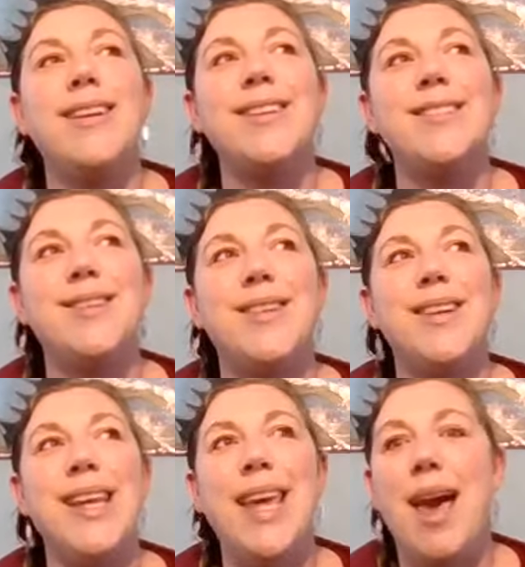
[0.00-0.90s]

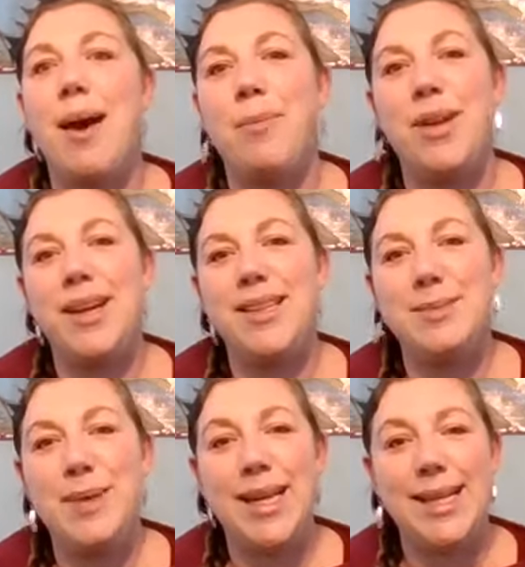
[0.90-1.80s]
So yeah, but
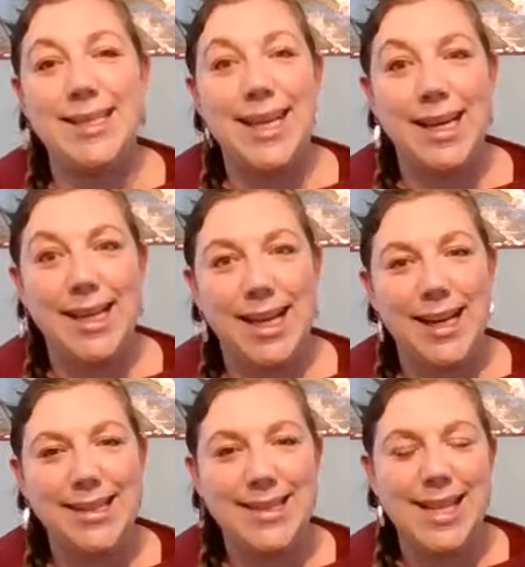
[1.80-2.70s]
it's been exciting.
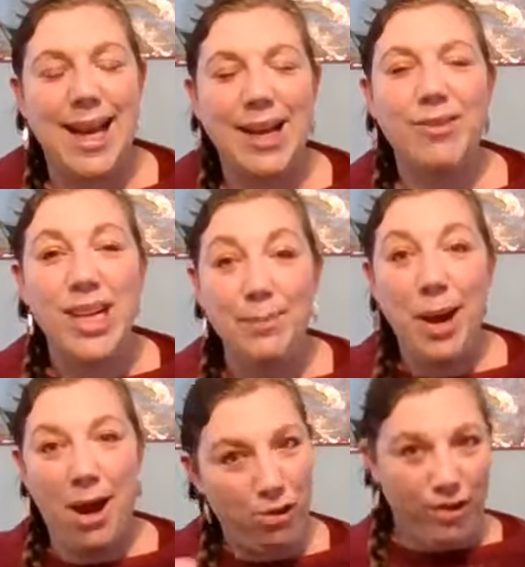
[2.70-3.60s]
It's like really
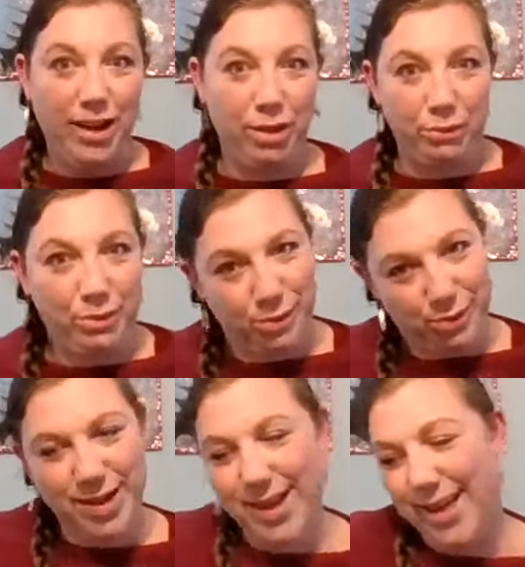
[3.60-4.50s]
powering
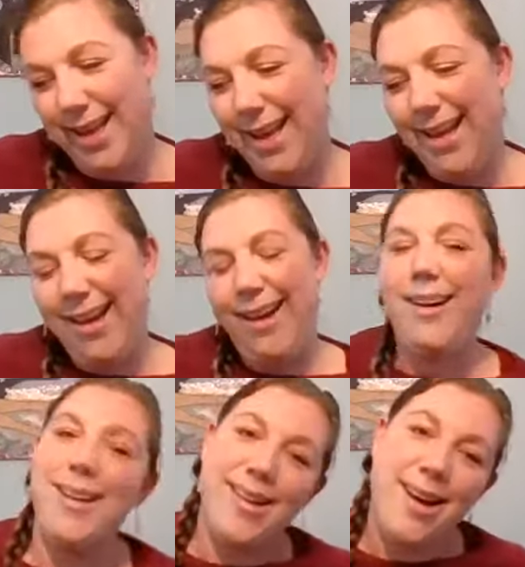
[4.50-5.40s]
through and
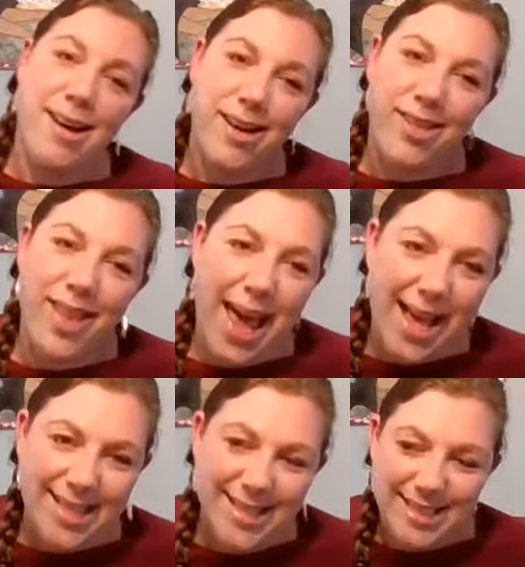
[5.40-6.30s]
hard on the
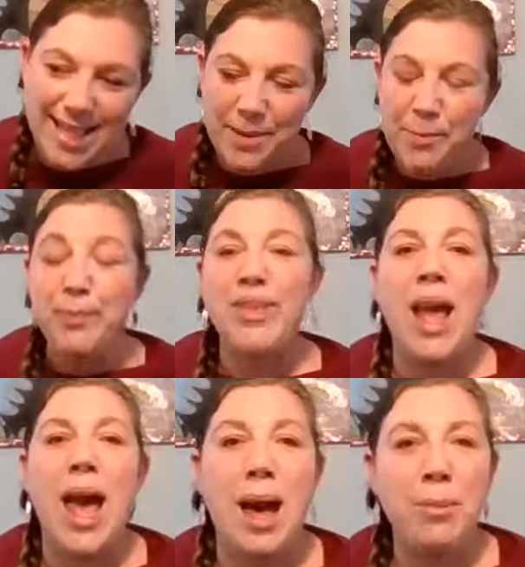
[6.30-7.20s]
hands. And
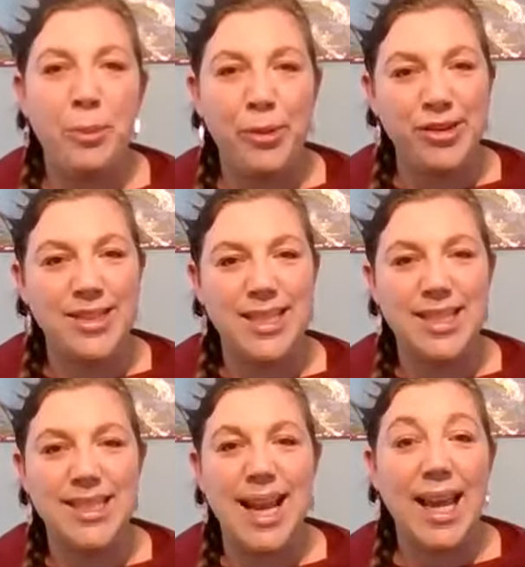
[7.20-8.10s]
I'm a
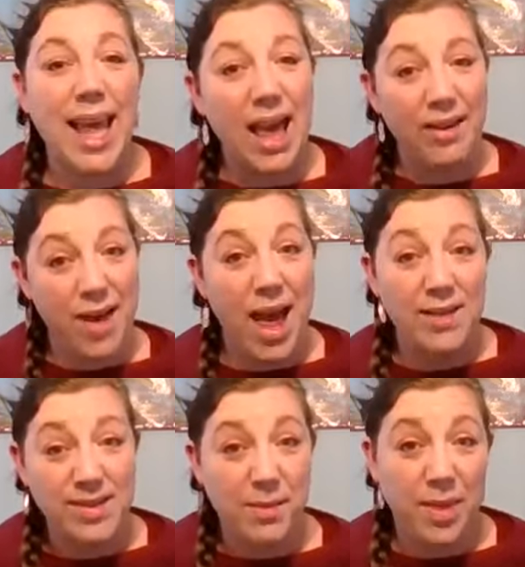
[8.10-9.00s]
person like if I
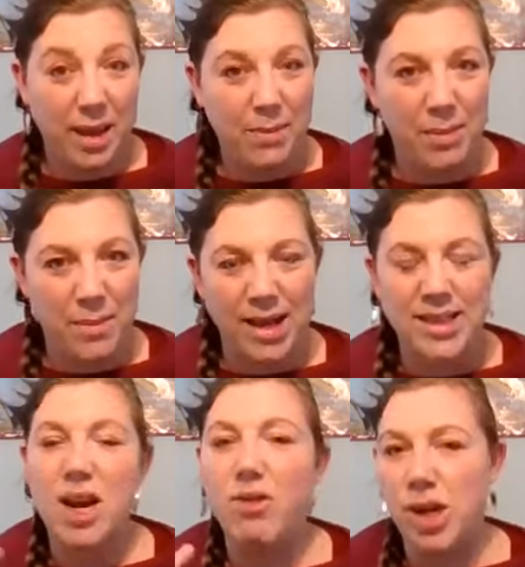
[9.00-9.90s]
have something in my
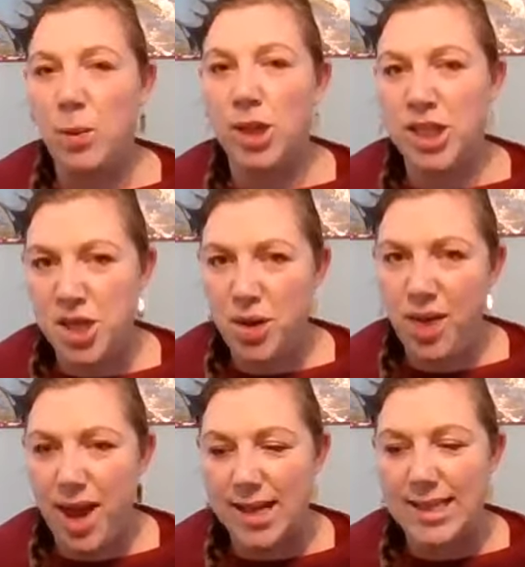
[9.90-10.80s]
mind, I really want to do
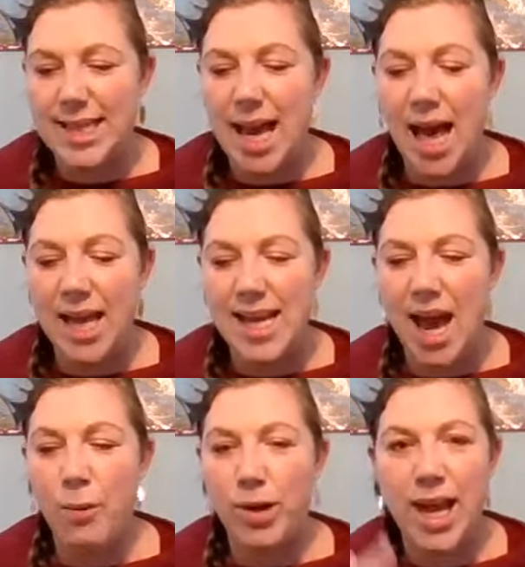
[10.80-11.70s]
that, and
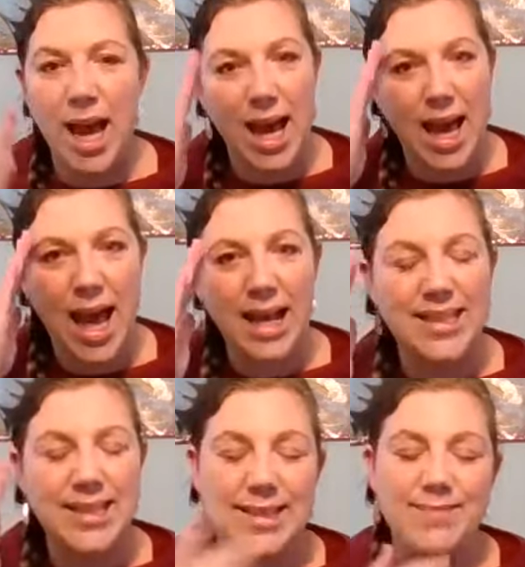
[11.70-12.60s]
I want to. I
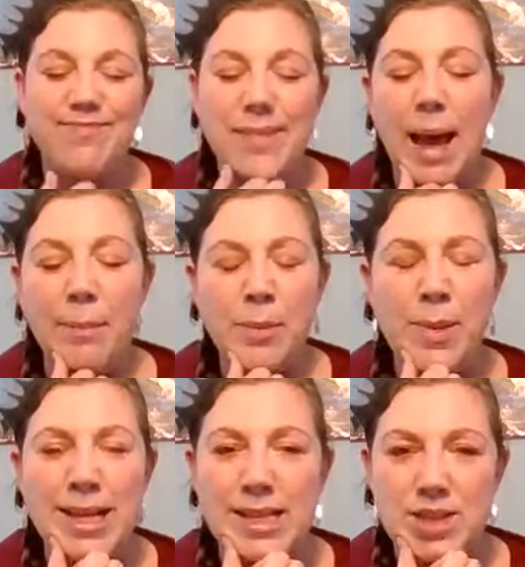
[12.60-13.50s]
I'm a bit